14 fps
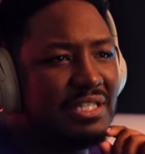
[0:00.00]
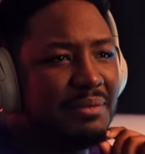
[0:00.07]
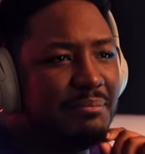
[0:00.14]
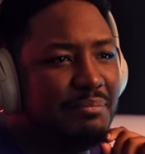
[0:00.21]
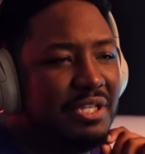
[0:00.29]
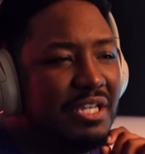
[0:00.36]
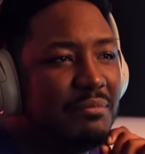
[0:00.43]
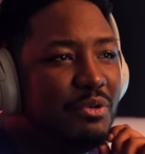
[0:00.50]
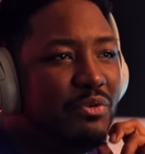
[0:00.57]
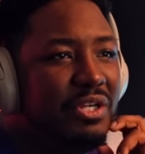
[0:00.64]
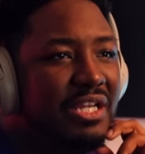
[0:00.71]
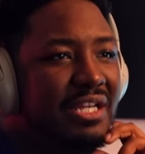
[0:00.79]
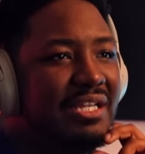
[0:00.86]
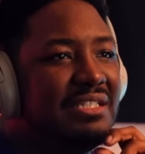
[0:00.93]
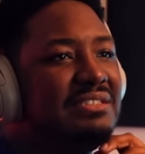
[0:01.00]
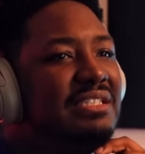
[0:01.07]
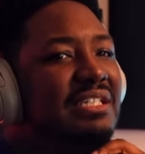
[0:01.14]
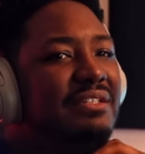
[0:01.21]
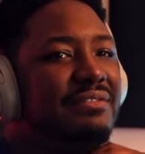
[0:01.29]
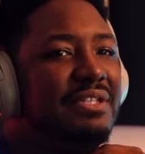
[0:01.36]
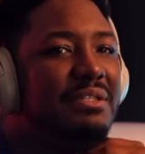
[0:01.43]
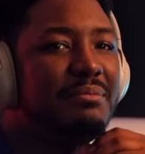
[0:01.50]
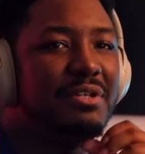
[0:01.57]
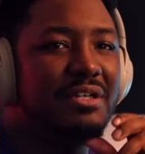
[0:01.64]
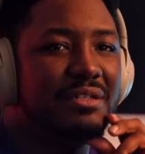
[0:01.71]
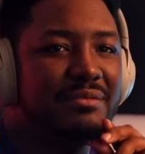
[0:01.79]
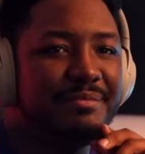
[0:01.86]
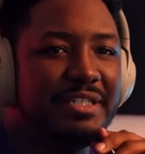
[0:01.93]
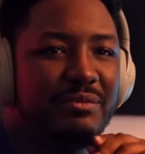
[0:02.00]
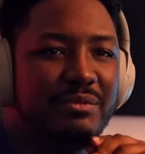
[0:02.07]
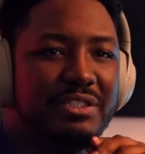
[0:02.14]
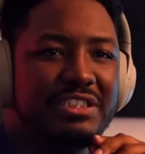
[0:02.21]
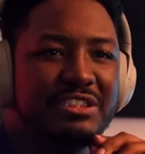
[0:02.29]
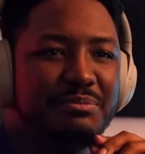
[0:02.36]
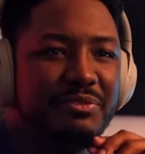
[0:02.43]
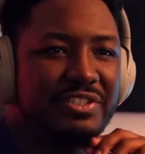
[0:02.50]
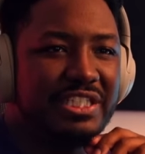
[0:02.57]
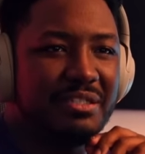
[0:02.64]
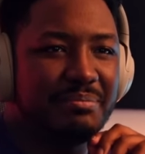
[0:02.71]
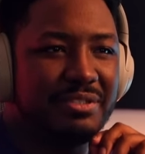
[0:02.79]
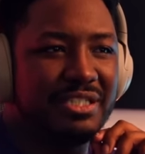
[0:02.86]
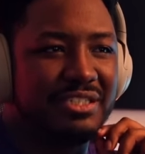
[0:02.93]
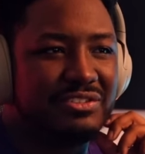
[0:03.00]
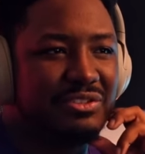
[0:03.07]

that big booty ass TV, bro. Man, when did this movie take place?